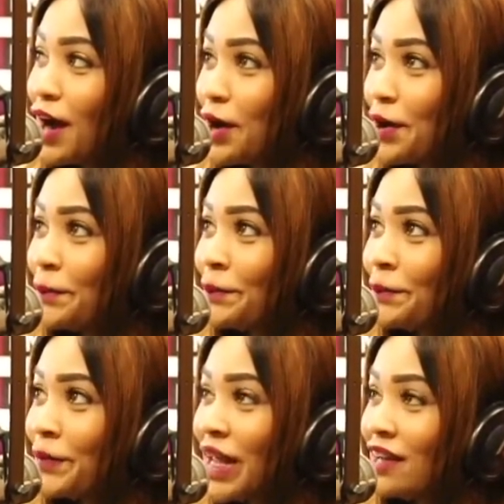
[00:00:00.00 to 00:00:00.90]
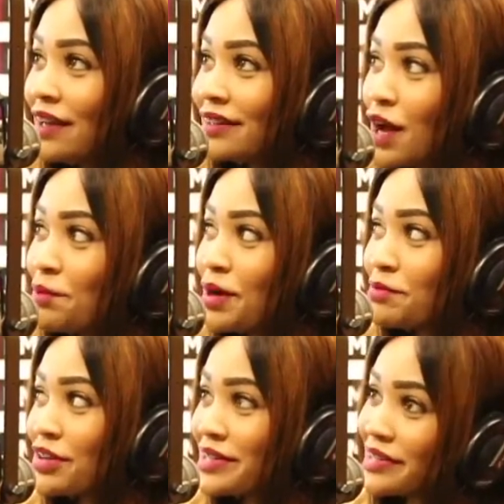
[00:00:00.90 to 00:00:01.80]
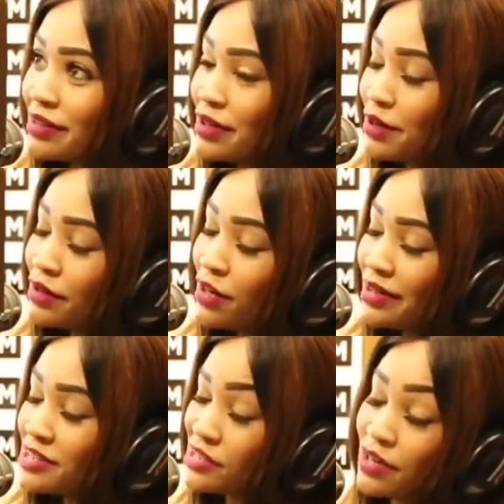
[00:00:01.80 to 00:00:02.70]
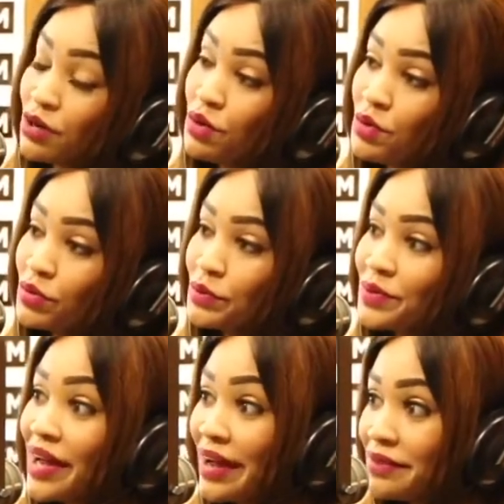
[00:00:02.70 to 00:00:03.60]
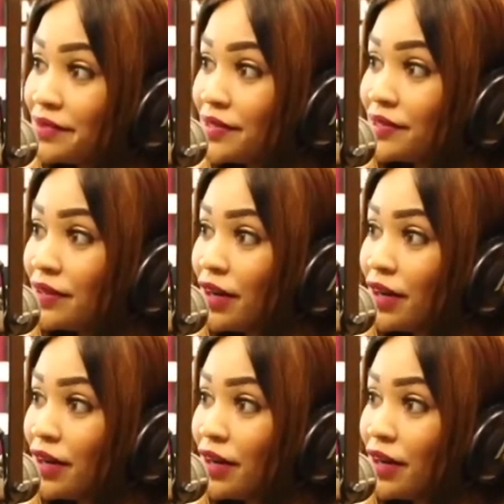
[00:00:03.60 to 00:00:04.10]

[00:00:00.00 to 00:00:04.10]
I'm running a college that I co-owned with Ivan